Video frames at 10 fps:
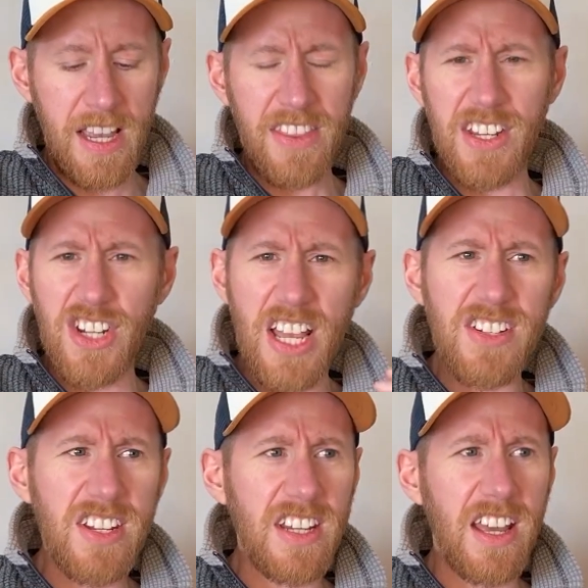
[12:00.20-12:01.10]
The
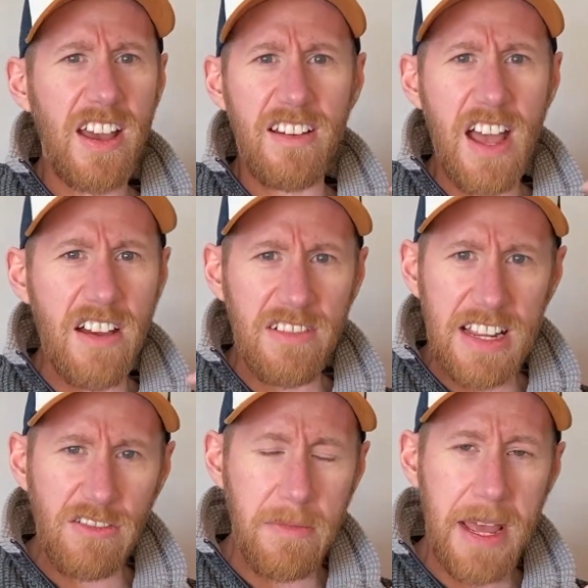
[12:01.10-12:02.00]
changes are
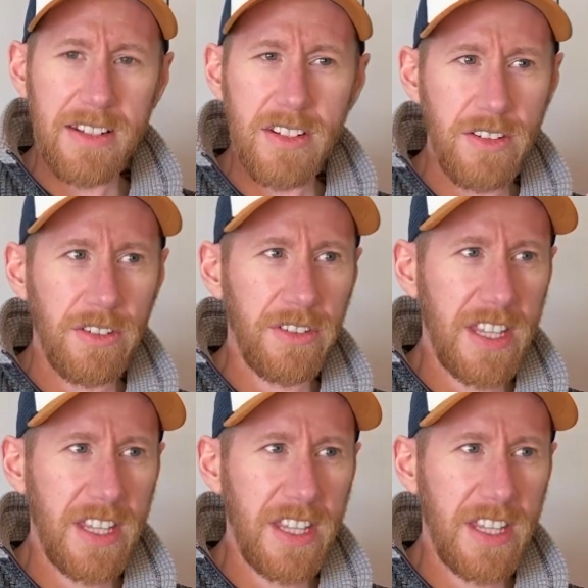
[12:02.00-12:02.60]
incremental,